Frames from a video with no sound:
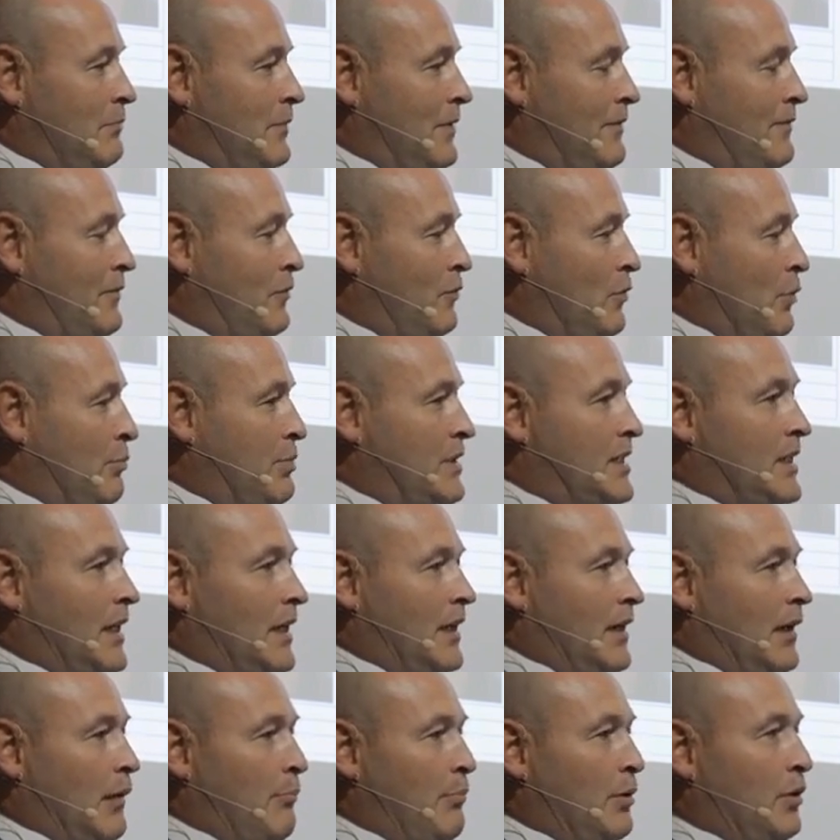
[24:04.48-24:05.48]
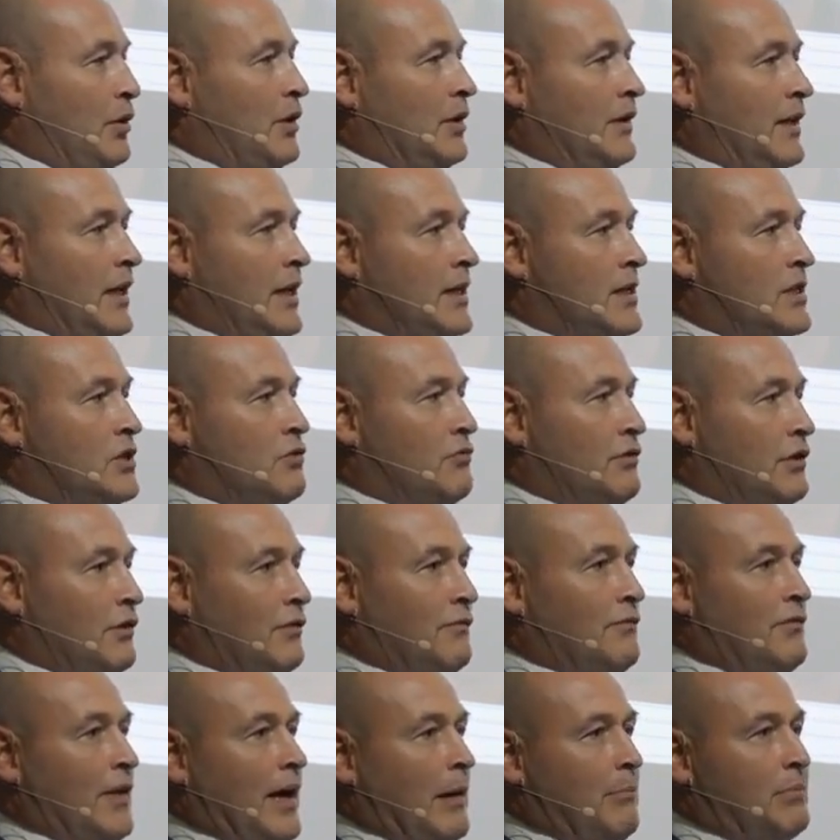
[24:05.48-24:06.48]
for a particular book and the history
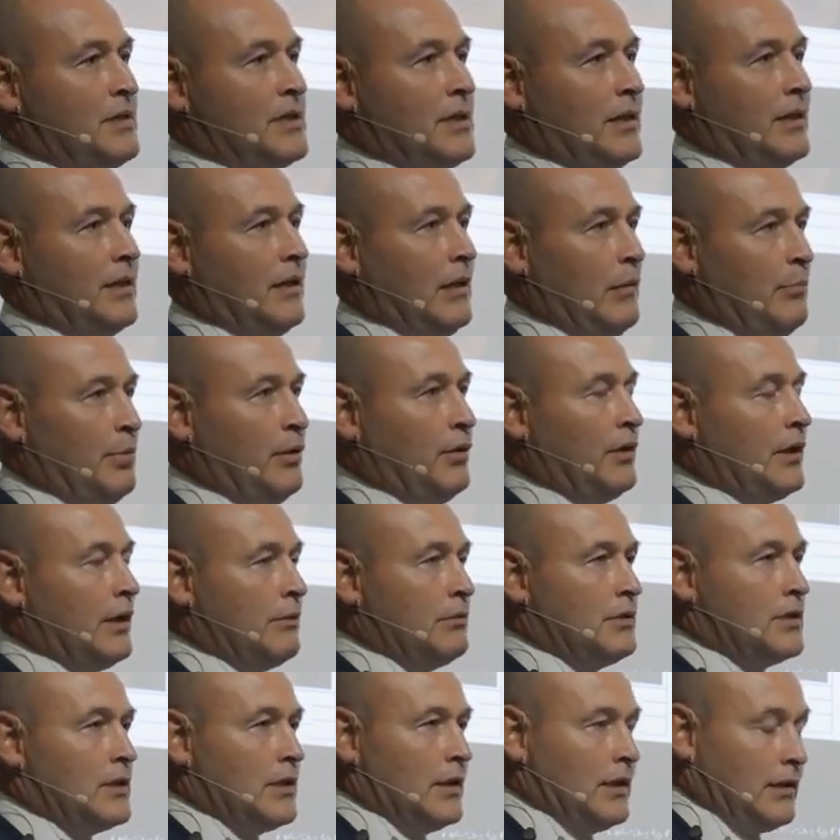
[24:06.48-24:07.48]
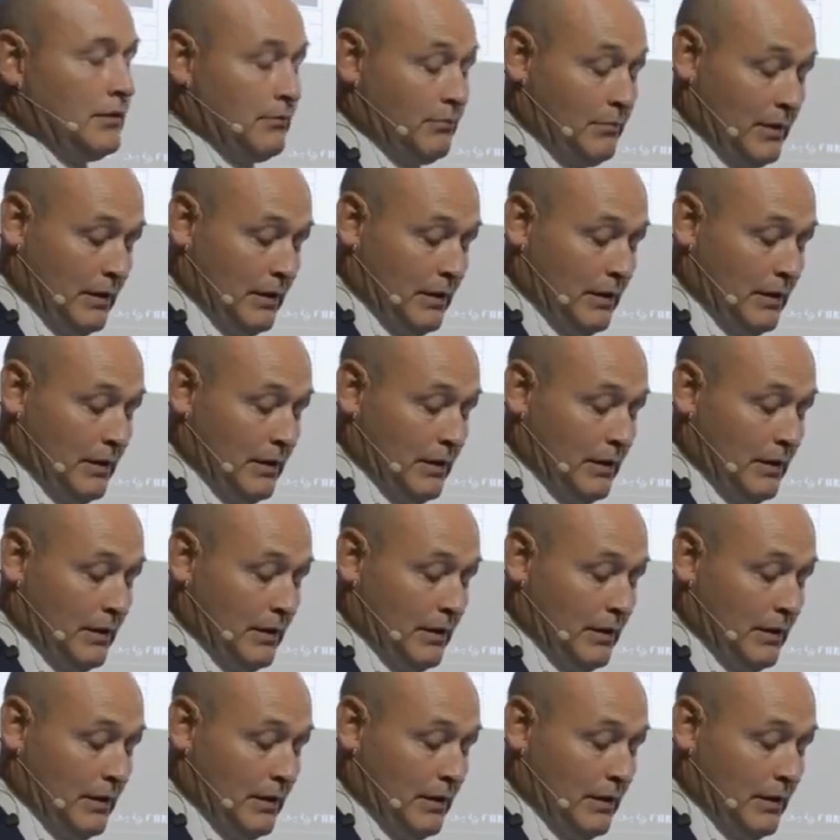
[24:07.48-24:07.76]
of that particular book. It was a